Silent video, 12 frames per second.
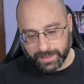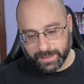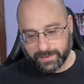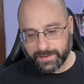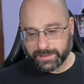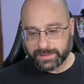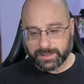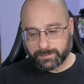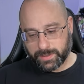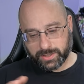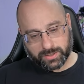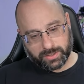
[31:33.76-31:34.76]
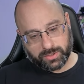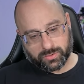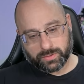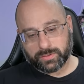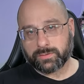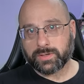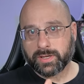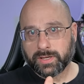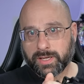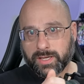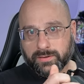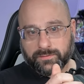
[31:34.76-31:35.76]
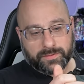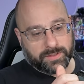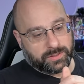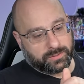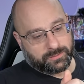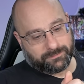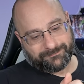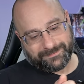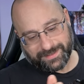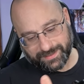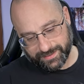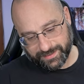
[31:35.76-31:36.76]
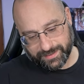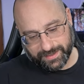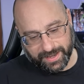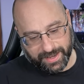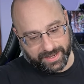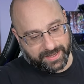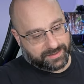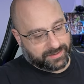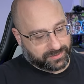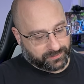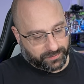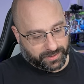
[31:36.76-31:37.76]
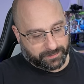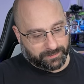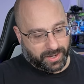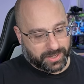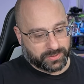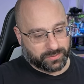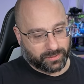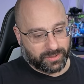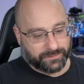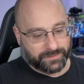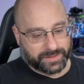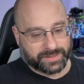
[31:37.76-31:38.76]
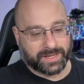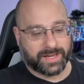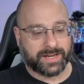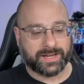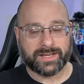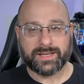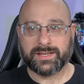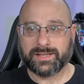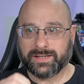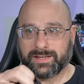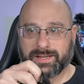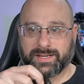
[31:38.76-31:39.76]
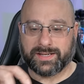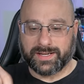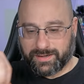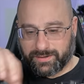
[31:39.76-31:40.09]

And that's especially true if you hang this freaking module off the side, and now